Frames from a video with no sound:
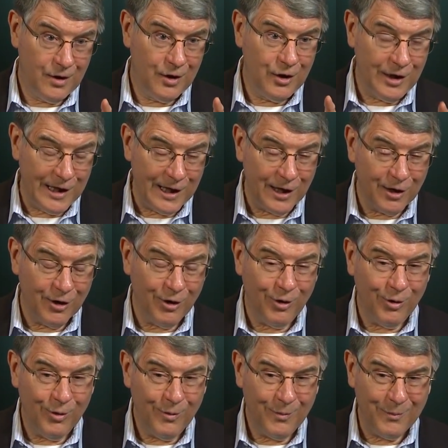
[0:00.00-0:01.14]
You need to
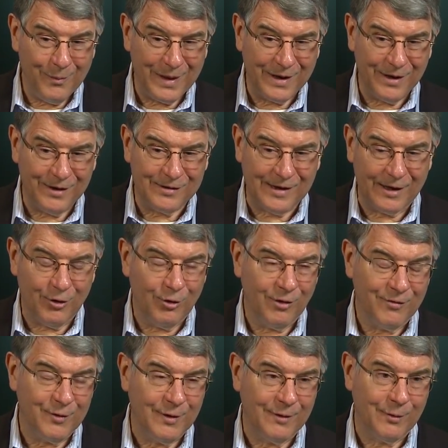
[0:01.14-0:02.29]
go, because I don't know
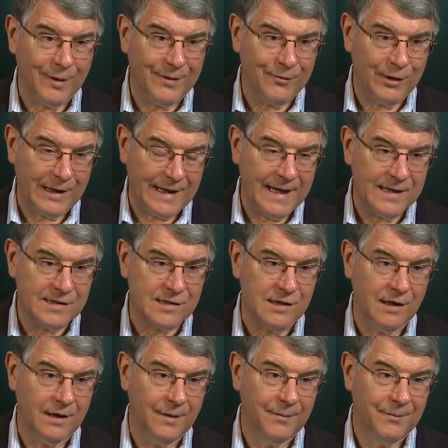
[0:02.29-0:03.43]
if you were ever at
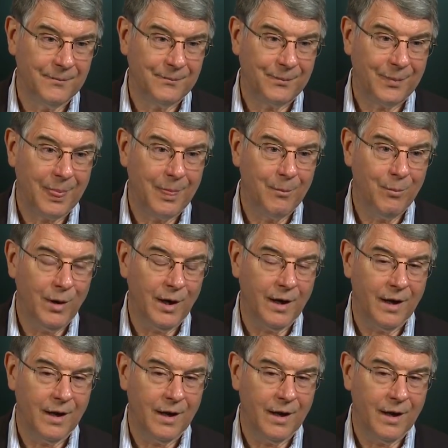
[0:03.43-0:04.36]
Quezon, but